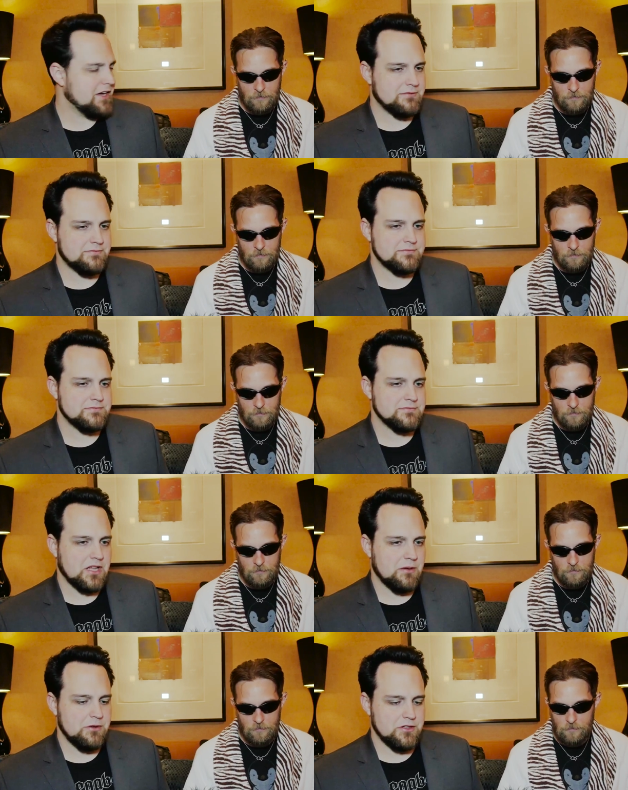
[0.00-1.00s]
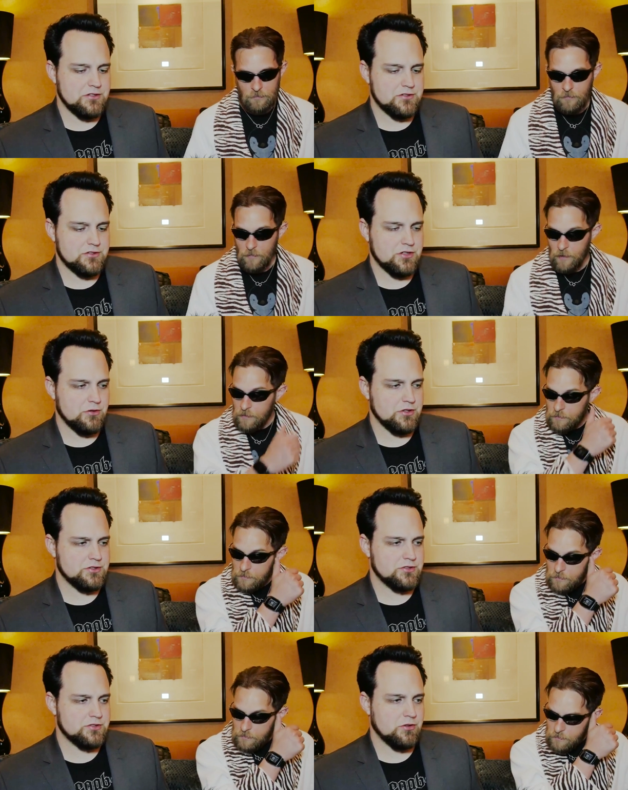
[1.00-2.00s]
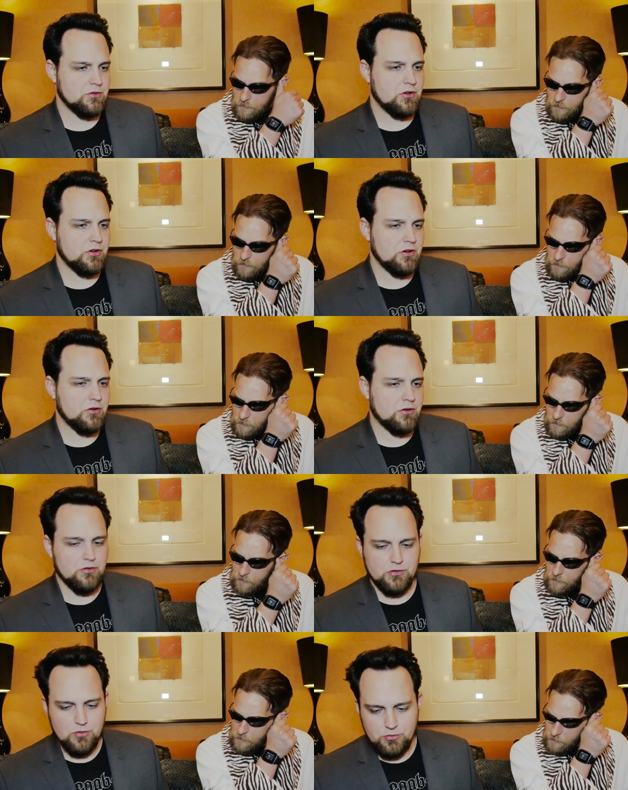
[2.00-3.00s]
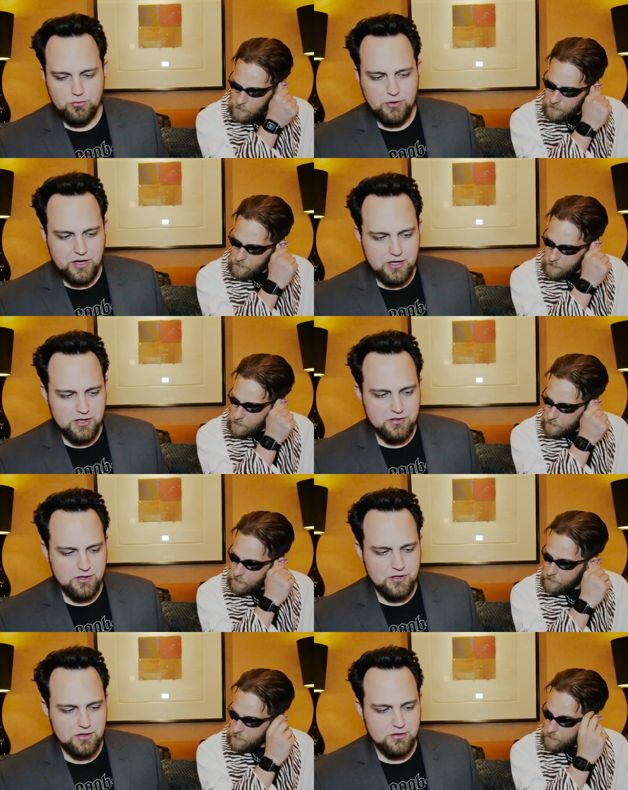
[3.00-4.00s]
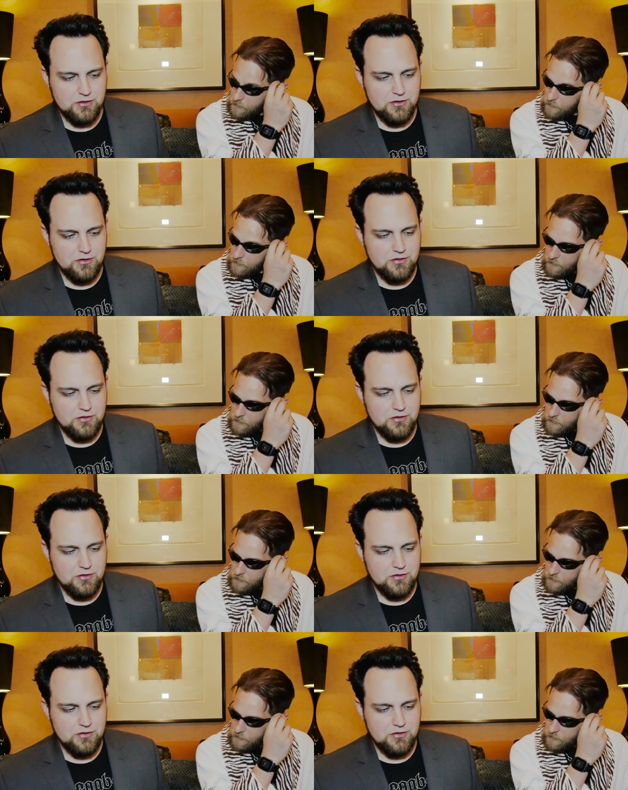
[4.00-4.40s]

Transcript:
Speaker 1: Yeah. I mean, this show is so low already that it